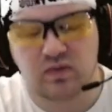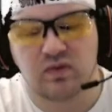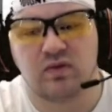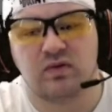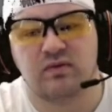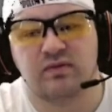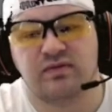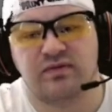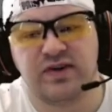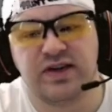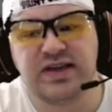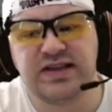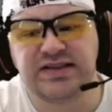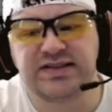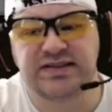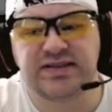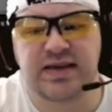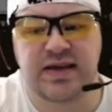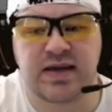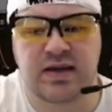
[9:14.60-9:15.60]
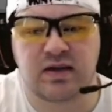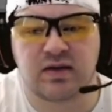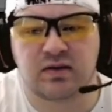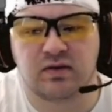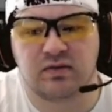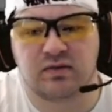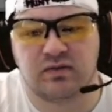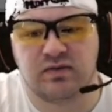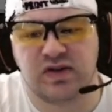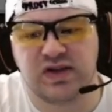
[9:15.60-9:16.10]

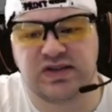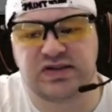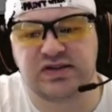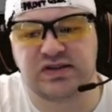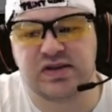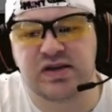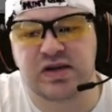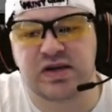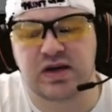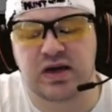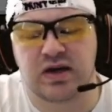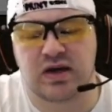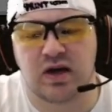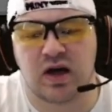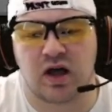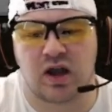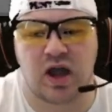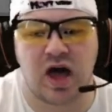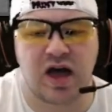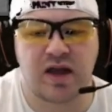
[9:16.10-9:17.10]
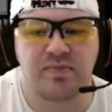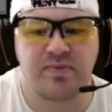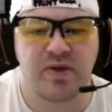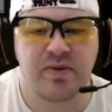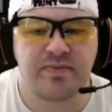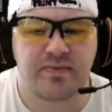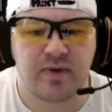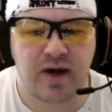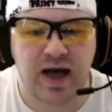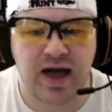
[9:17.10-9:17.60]
VSync, a lot of
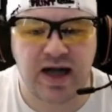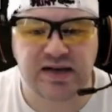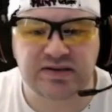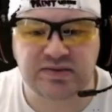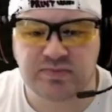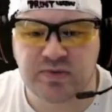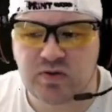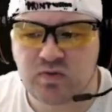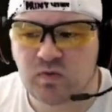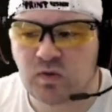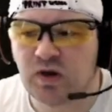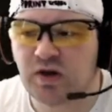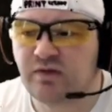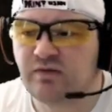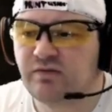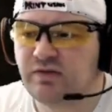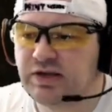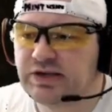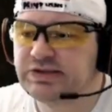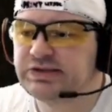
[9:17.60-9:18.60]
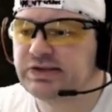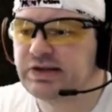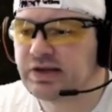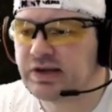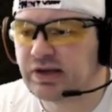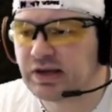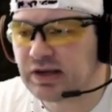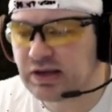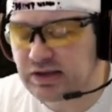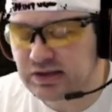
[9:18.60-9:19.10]
people ask me what
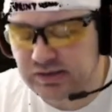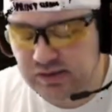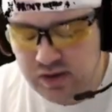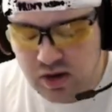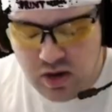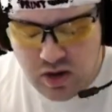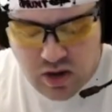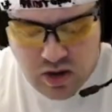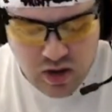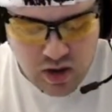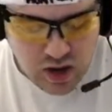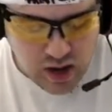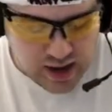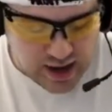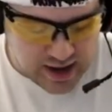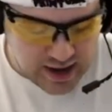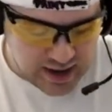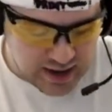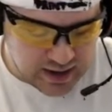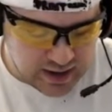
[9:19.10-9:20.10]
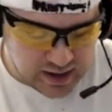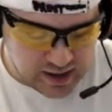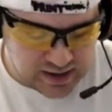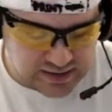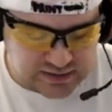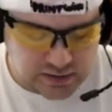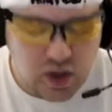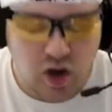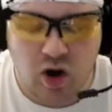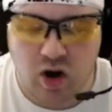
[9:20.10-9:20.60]
VSync is. And
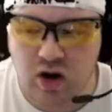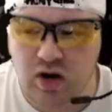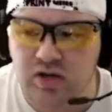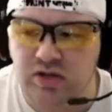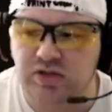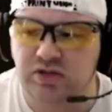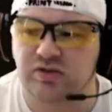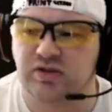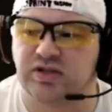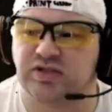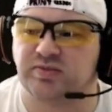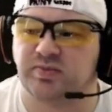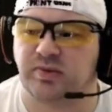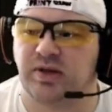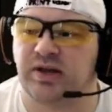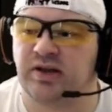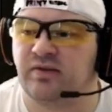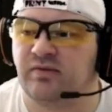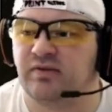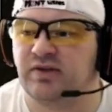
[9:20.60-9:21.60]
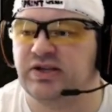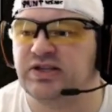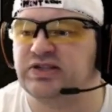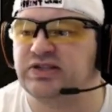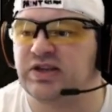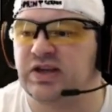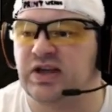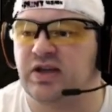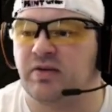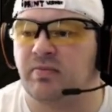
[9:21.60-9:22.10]
it's hard to explain
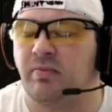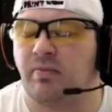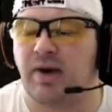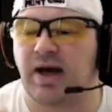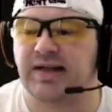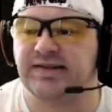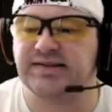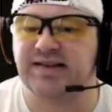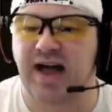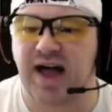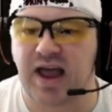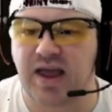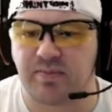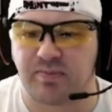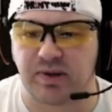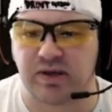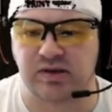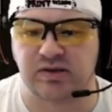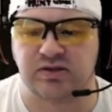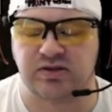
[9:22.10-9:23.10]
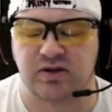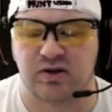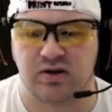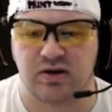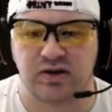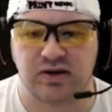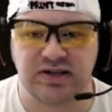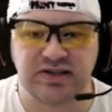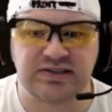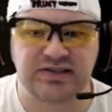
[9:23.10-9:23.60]
VSync by typing, so
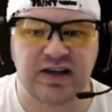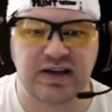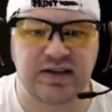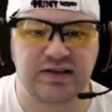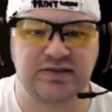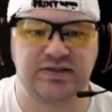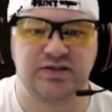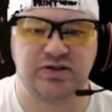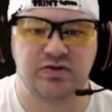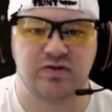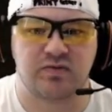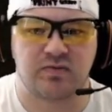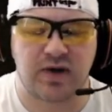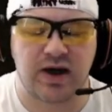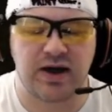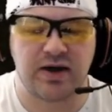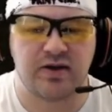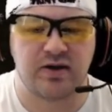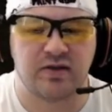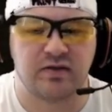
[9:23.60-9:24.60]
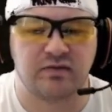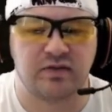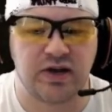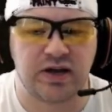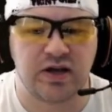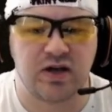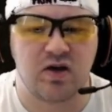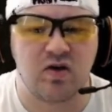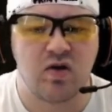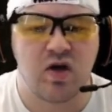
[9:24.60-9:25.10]
at least I get to do it right here in the
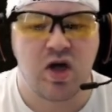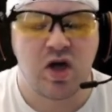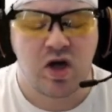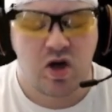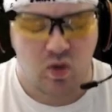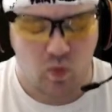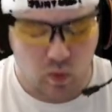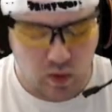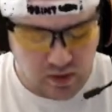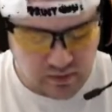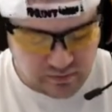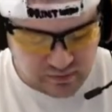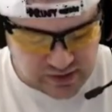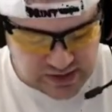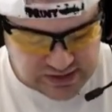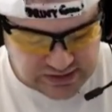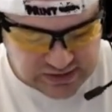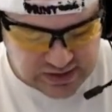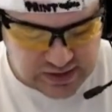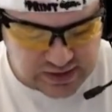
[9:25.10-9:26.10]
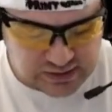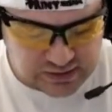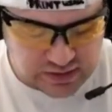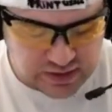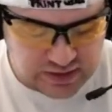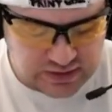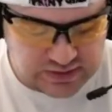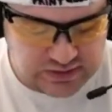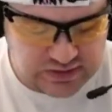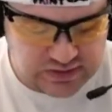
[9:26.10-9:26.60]
video. What VSync
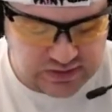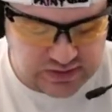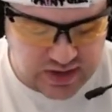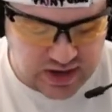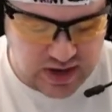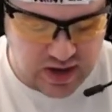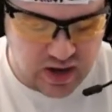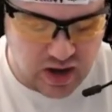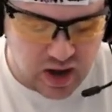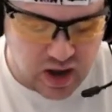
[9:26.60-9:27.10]
does is it